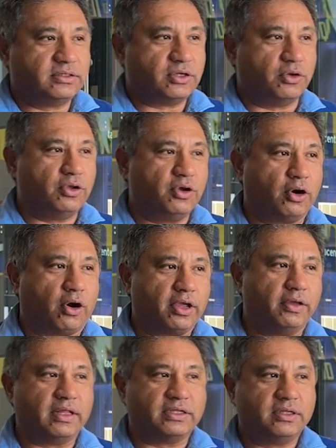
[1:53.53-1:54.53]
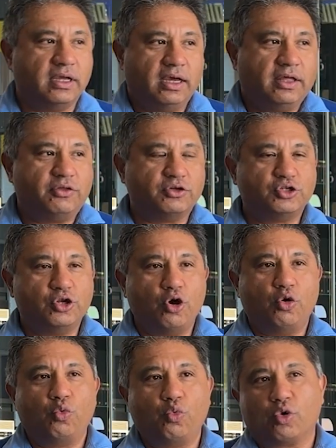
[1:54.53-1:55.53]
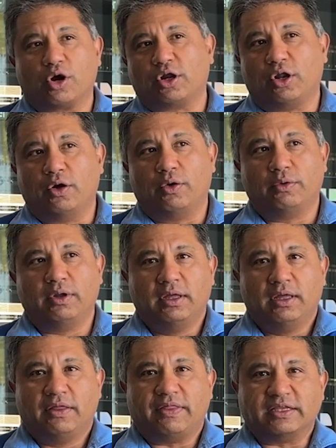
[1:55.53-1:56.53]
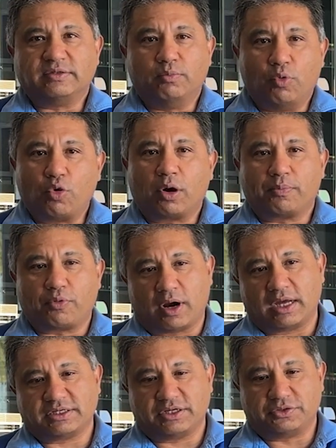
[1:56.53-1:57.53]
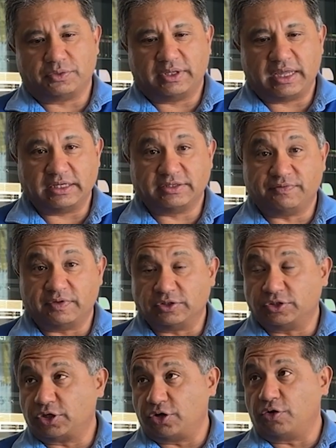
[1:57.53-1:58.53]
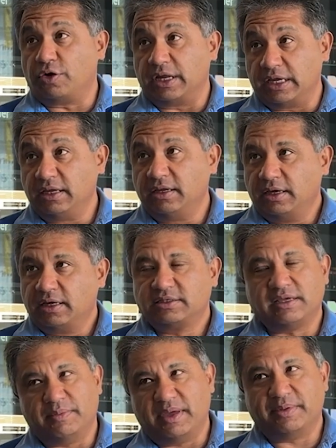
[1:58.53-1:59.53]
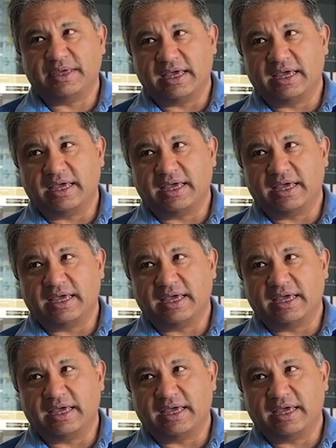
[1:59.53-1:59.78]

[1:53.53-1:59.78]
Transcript: so you could argue that there's no workload that's more processor intensive than security, right. except maybe